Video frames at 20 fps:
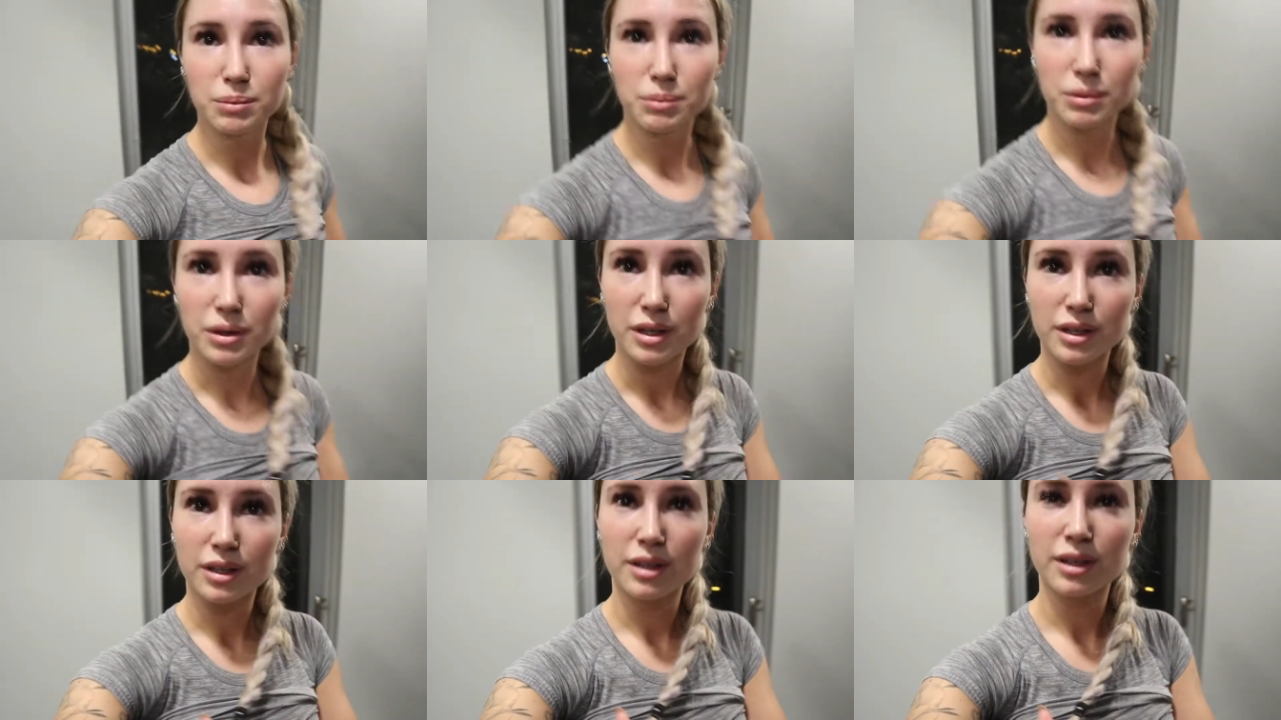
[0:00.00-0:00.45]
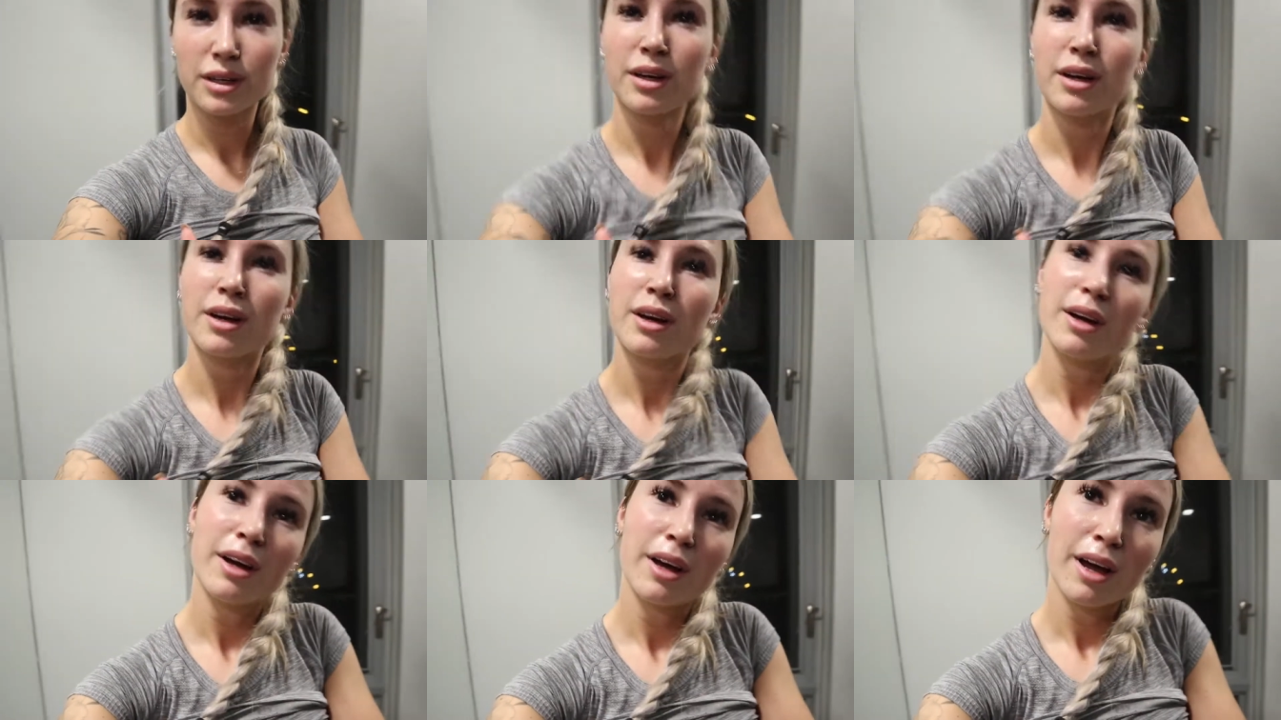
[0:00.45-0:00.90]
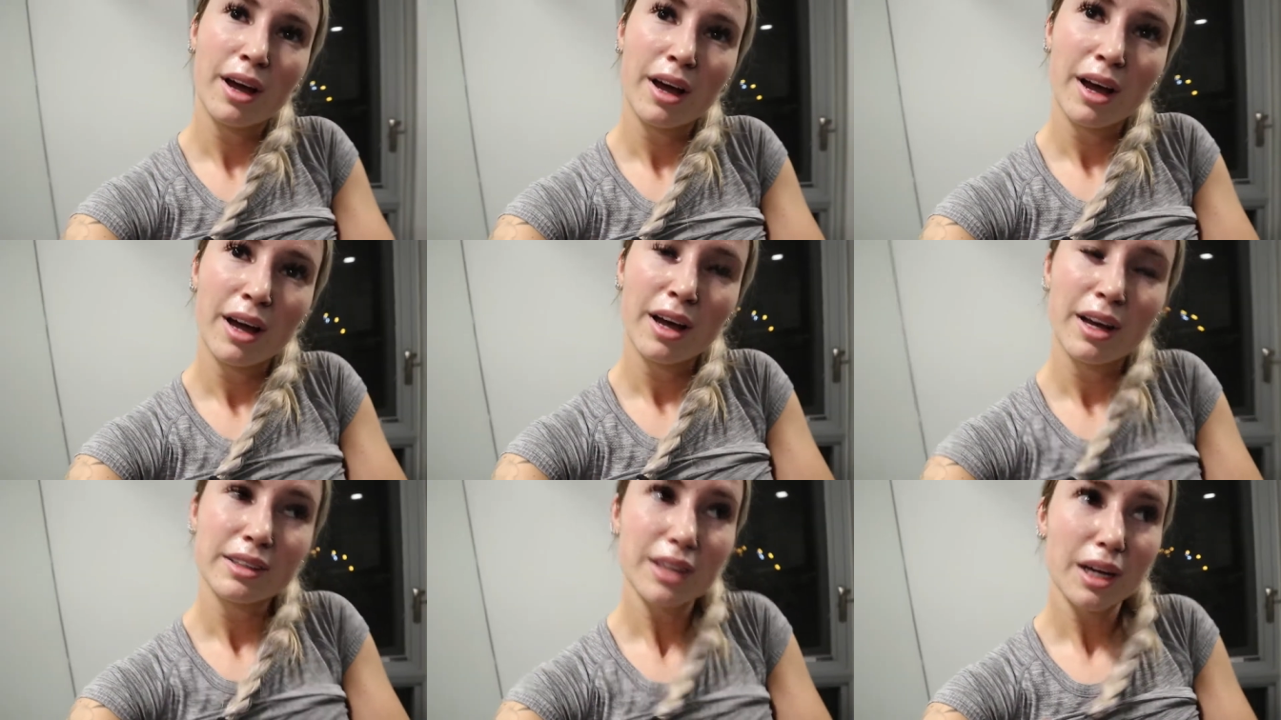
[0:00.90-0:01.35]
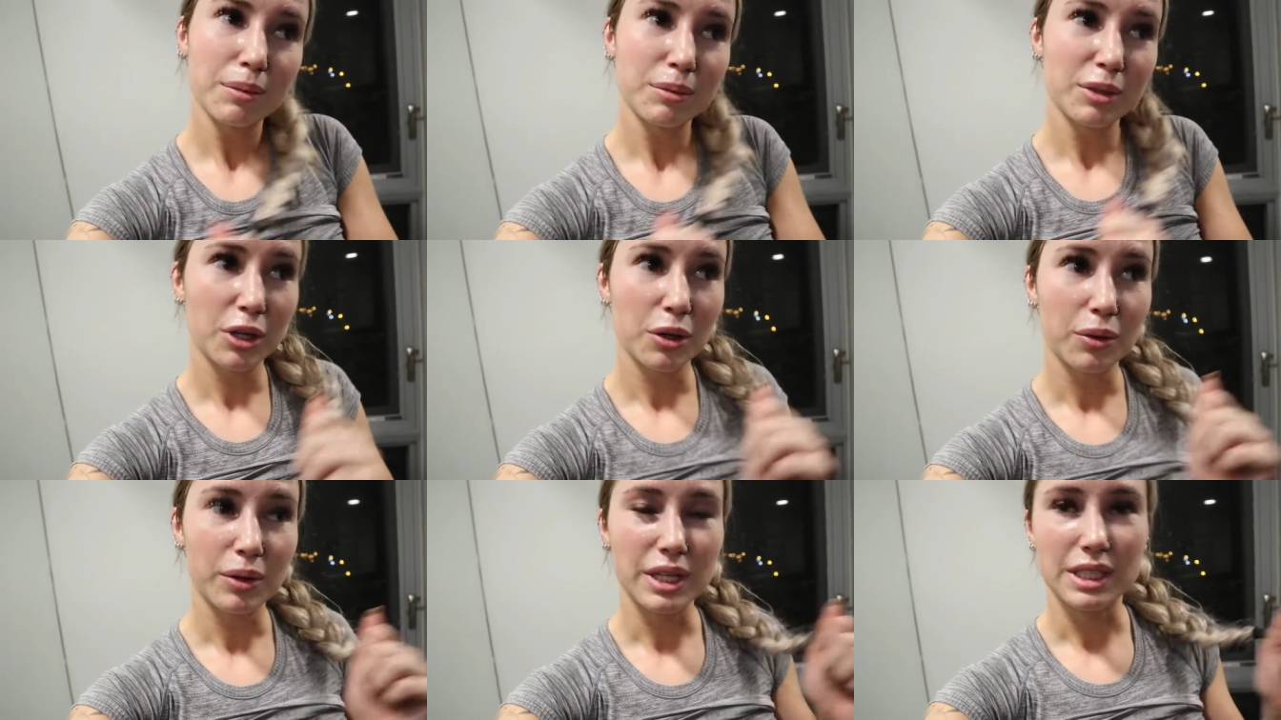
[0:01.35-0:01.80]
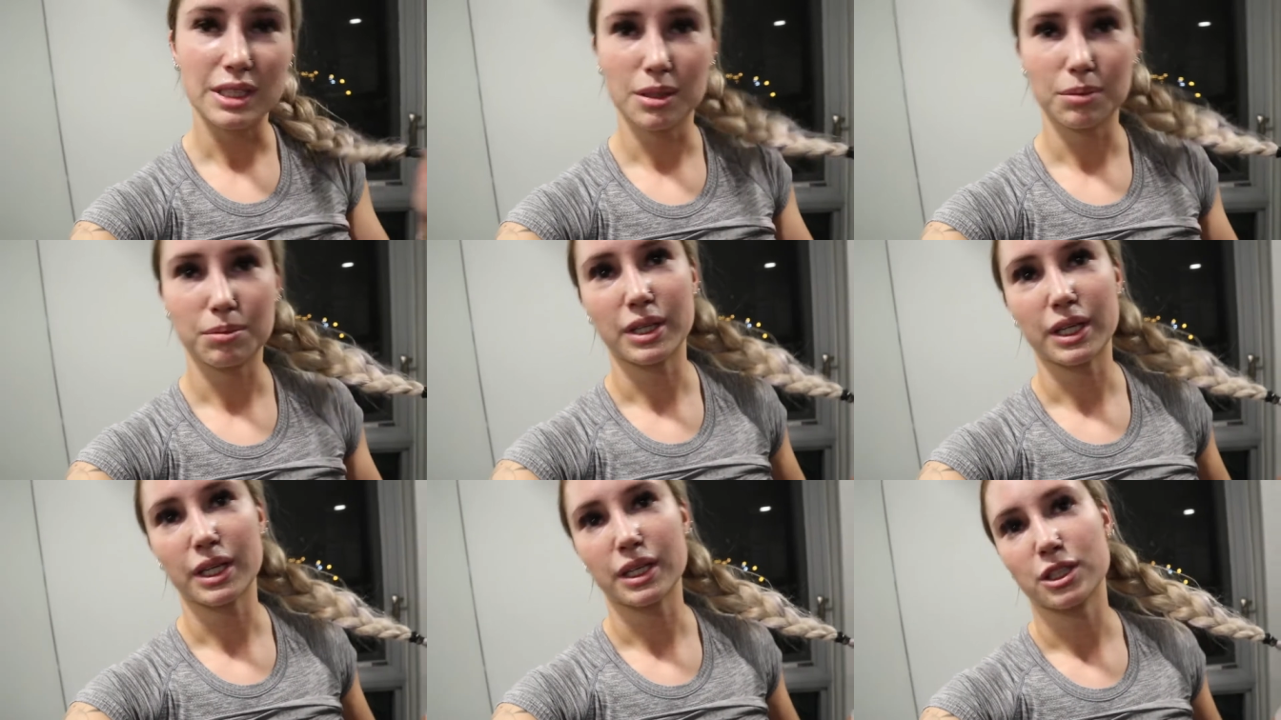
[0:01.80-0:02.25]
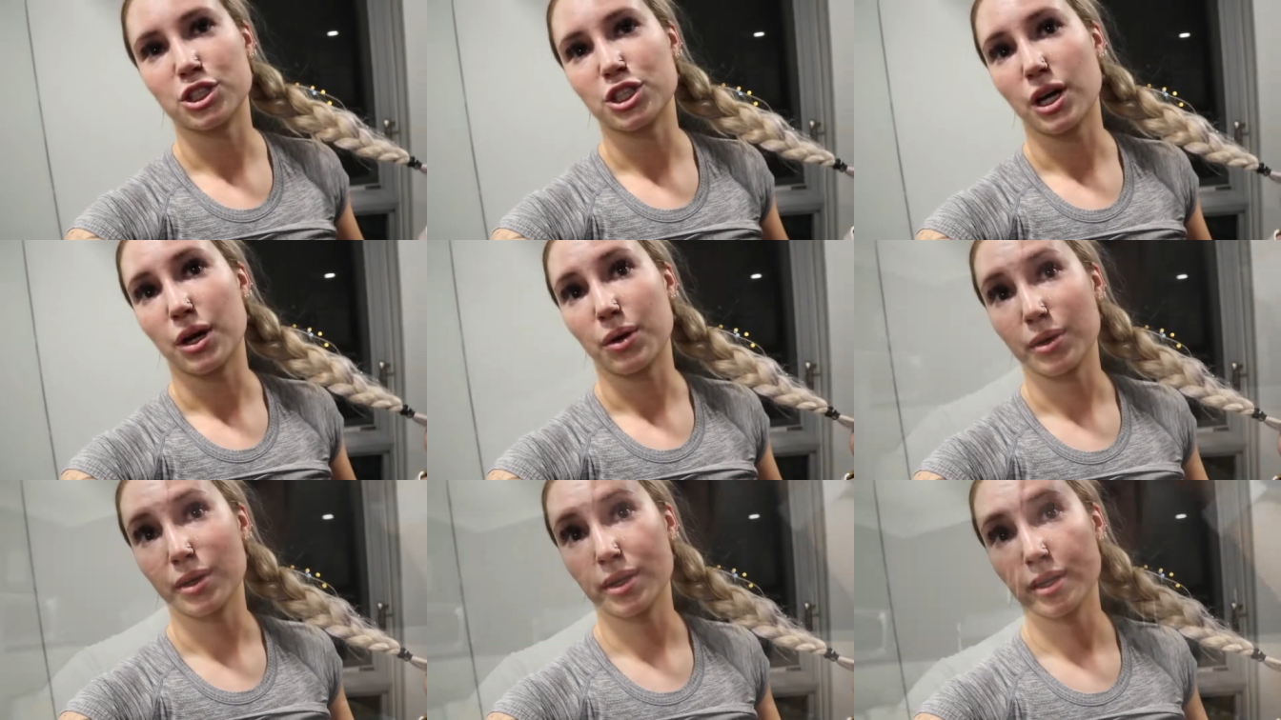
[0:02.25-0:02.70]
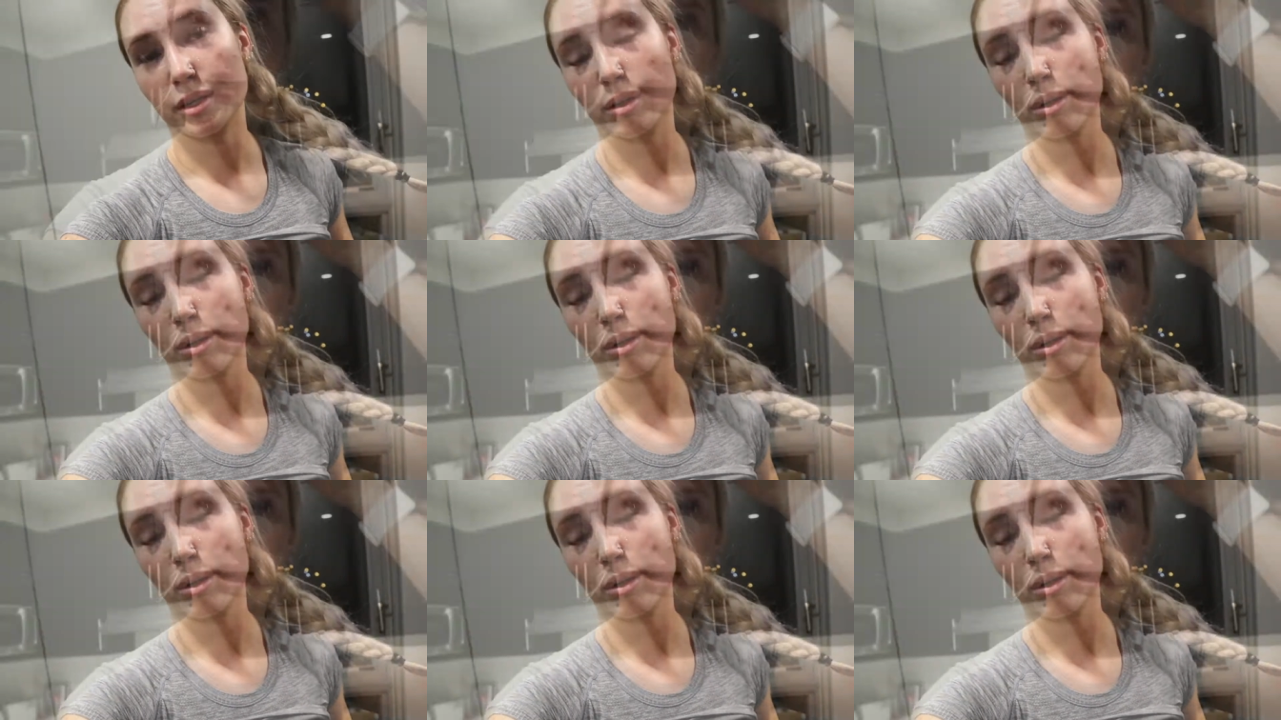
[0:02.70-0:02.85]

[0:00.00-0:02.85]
but time to go eat something and shower.